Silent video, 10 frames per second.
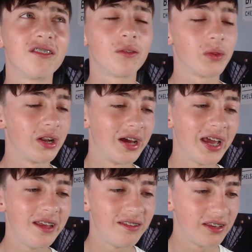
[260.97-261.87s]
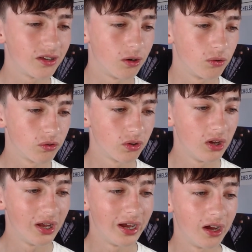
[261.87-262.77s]
it's something like 18 goals
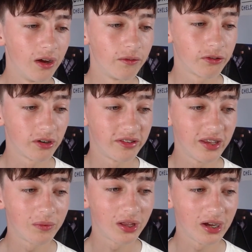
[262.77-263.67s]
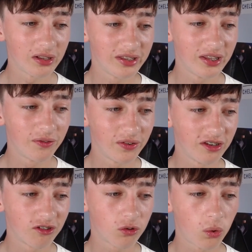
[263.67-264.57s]
for a team that did
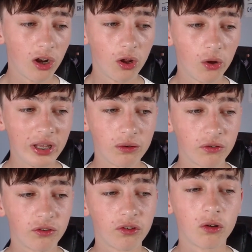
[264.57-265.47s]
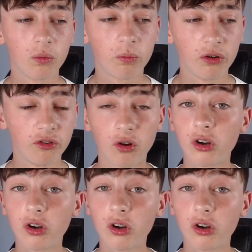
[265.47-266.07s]
finish quite low down, Cercle Bruges.